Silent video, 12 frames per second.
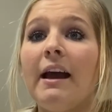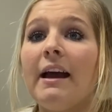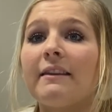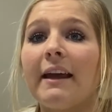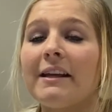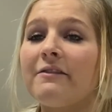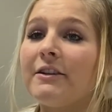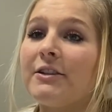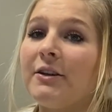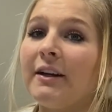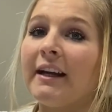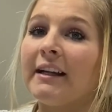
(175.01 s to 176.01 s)
Thanks for
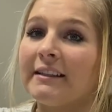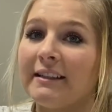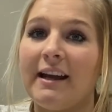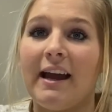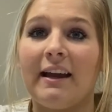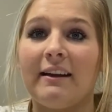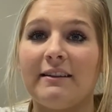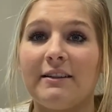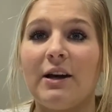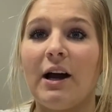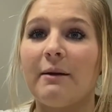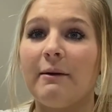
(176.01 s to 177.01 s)
tuning in today to
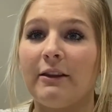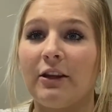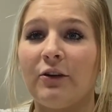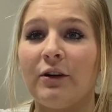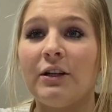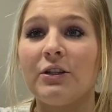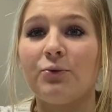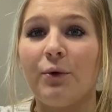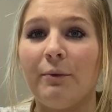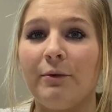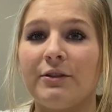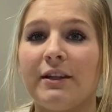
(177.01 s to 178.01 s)
talk about the greenish
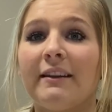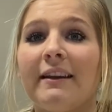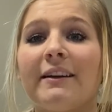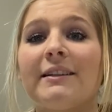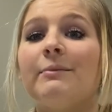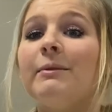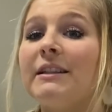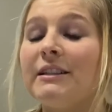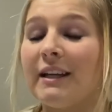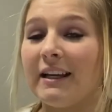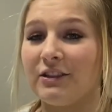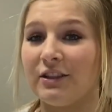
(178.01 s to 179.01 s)
warblers and their
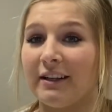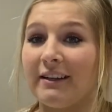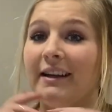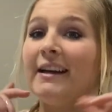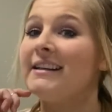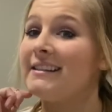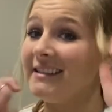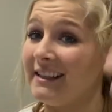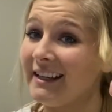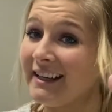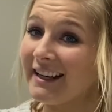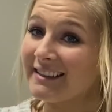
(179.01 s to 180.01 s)
speciation. See
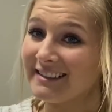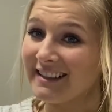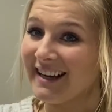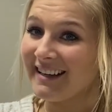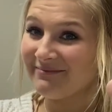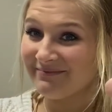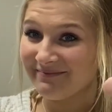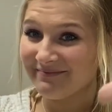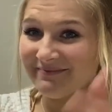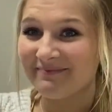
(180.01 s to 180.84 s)
you next time!